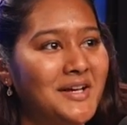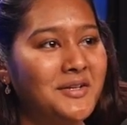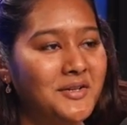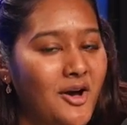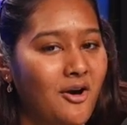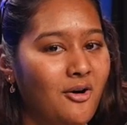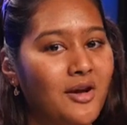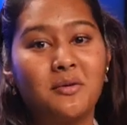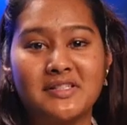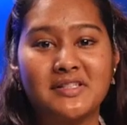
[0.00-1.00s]
No. And
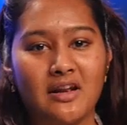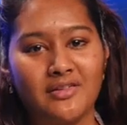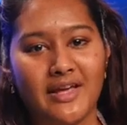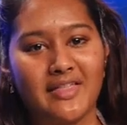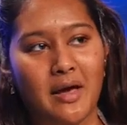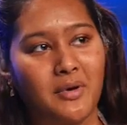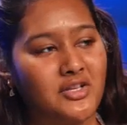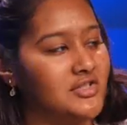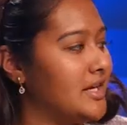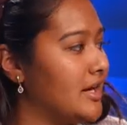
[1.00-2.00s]
it was kind of like that
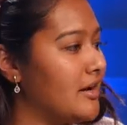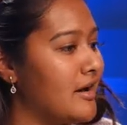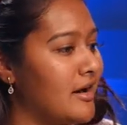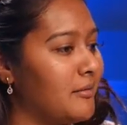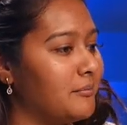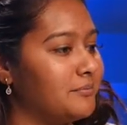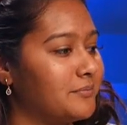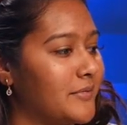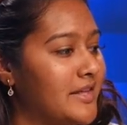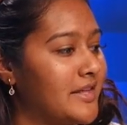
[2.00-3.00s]
budgeting,
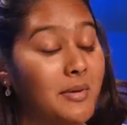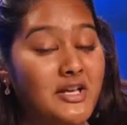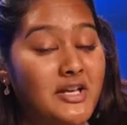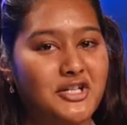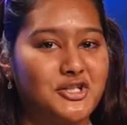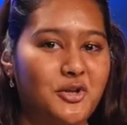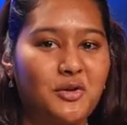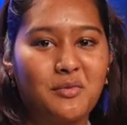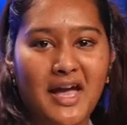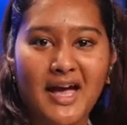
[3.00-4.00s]
the budgeting show that
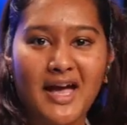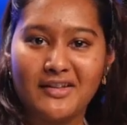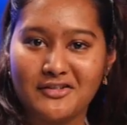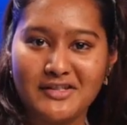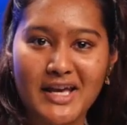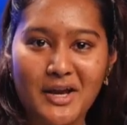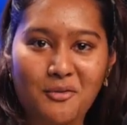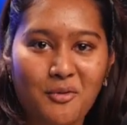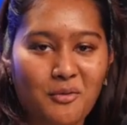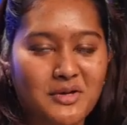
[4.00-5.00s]
we had the other day,
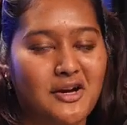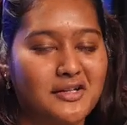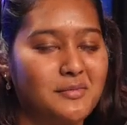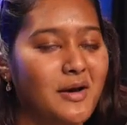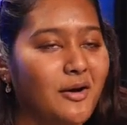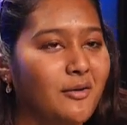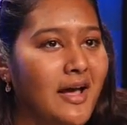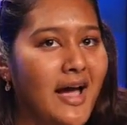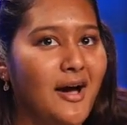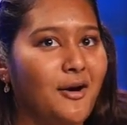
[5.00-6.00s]
where we talked about
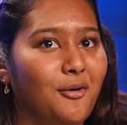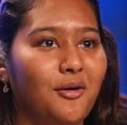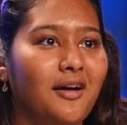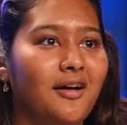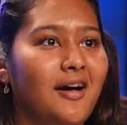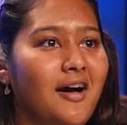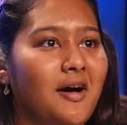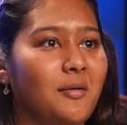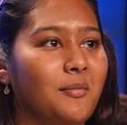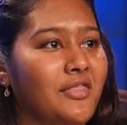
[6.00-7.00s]
how
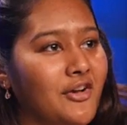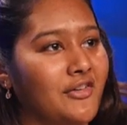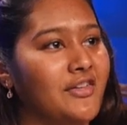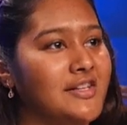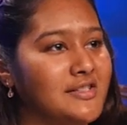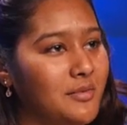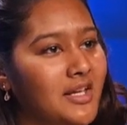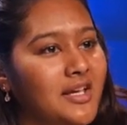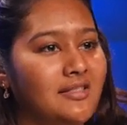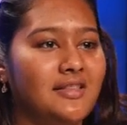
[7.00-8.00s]
there are things that we
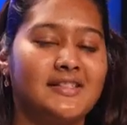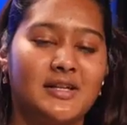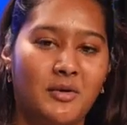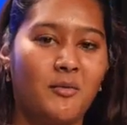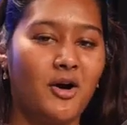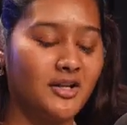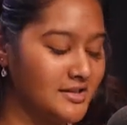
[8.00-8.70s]
need, things that we want.